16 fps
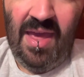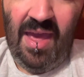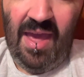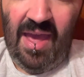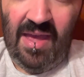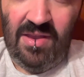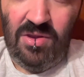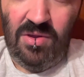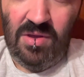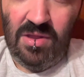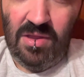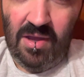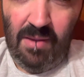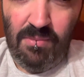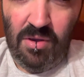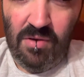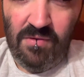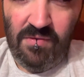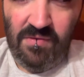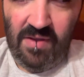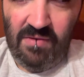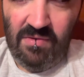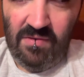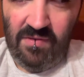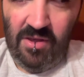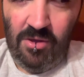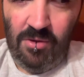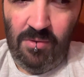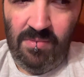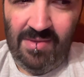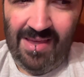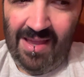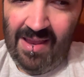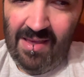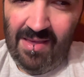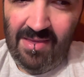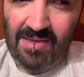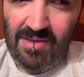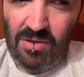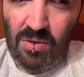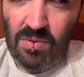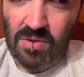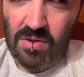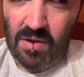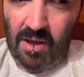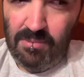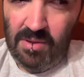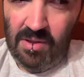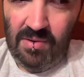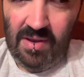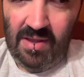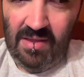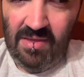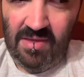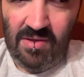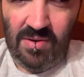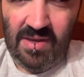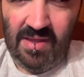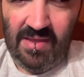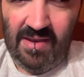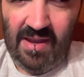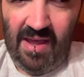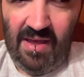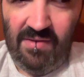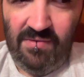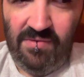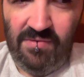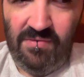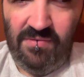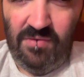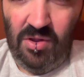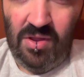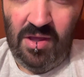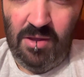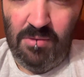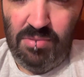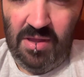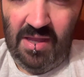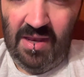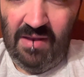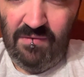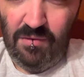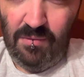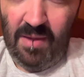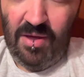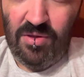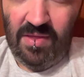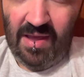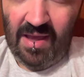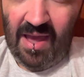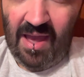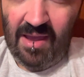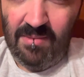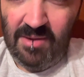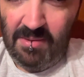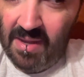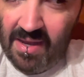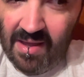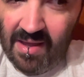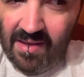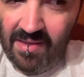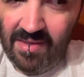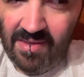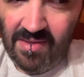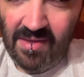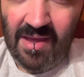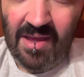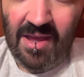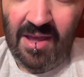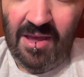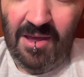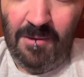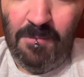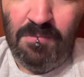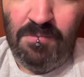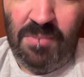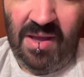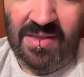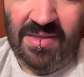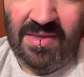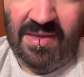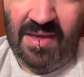And you can look up your favorite films. It is user uploaded, so it doesn't have full and complete information like IMDb does. But